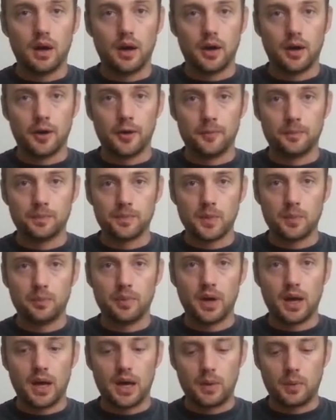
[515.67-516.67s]

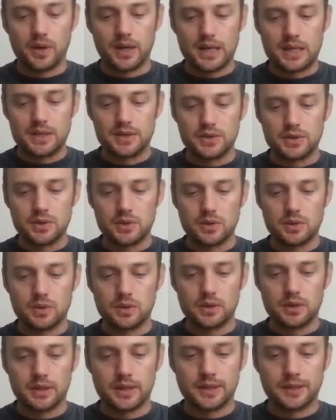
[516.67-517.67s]
But when I
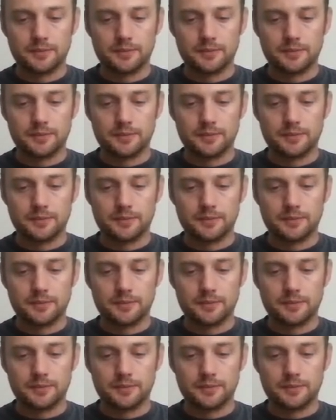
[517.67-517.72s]
do